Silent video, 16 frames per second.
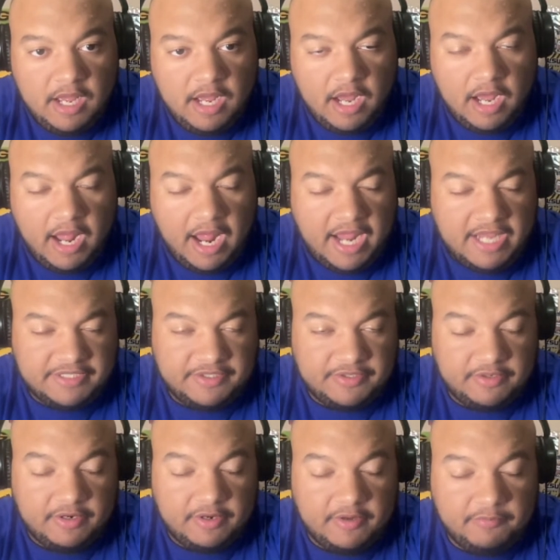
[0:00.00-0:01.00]

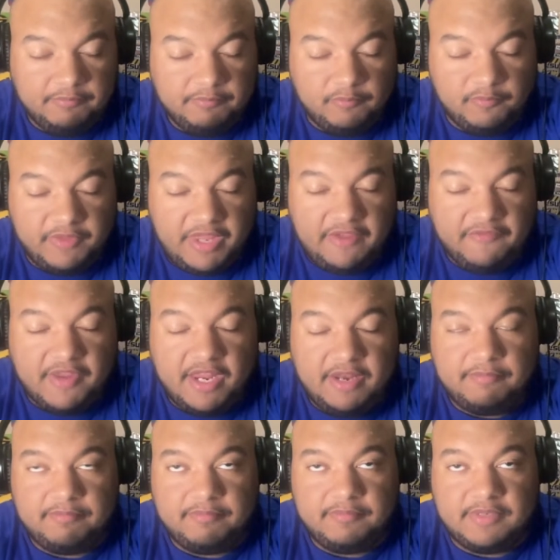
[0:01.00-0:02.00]
as you know, they've
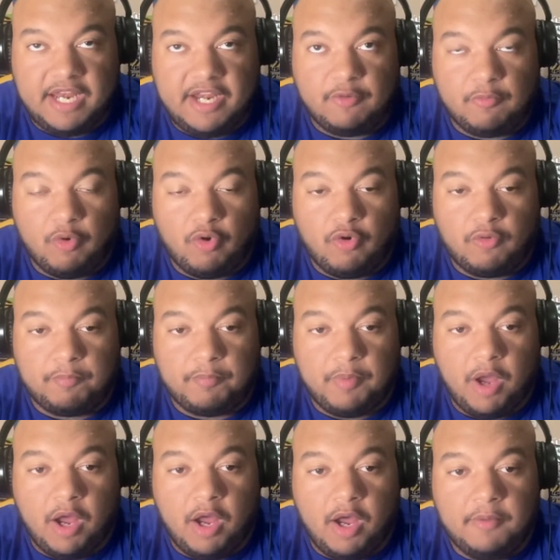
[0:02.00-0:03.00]
hit 10 or more.
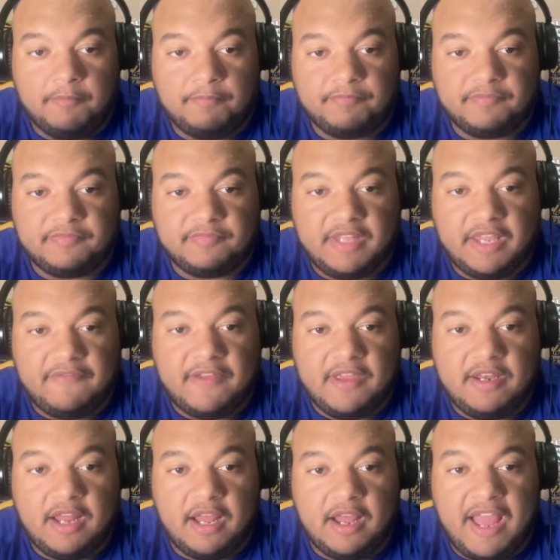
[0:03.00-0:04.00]

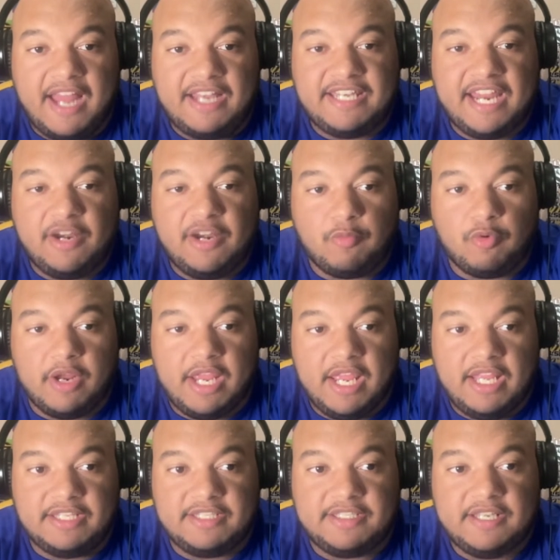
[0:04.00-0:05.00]
Had 10 or more
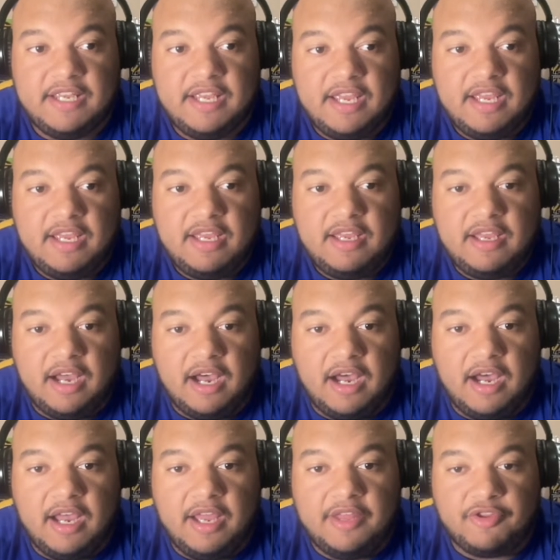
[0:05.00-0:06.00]
hits
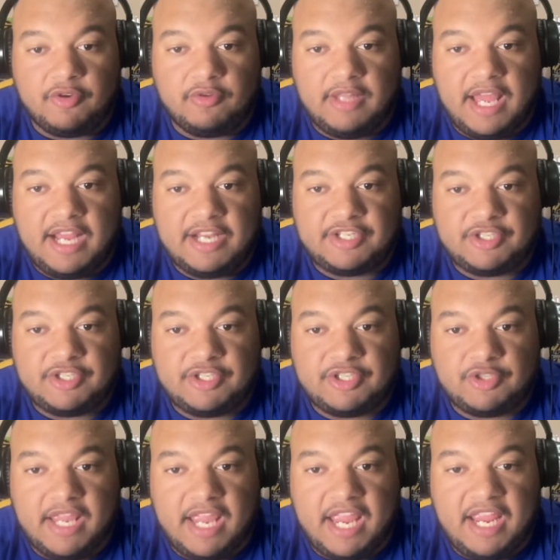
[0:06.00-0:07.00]
in their last
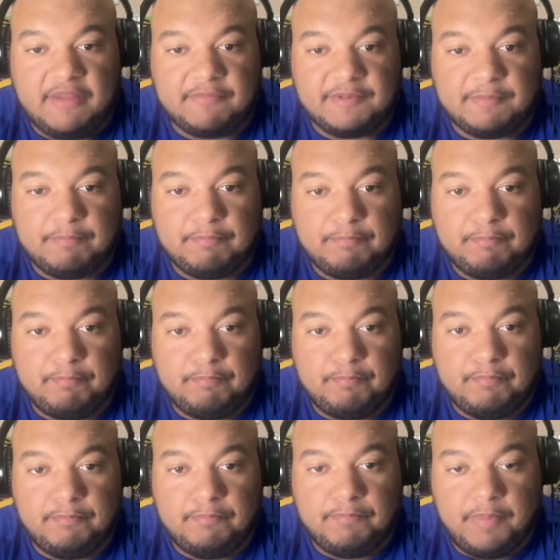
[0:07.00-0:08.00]
3 games,
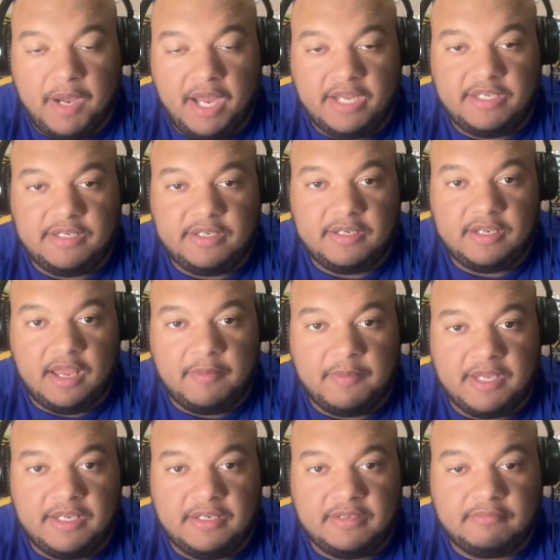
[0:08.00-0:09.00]
but
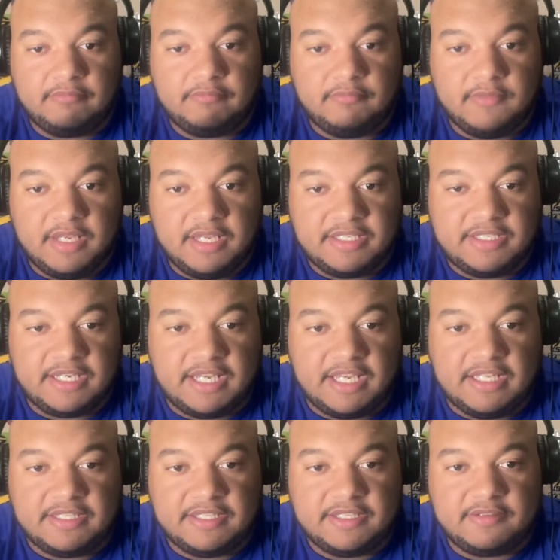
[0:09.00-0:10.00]
it's
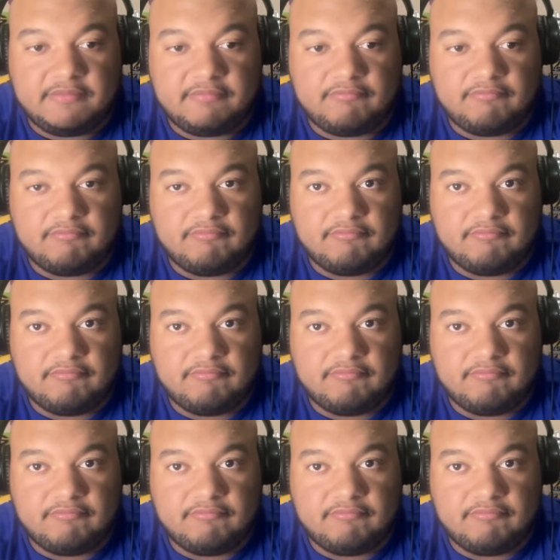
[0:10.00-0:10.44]
against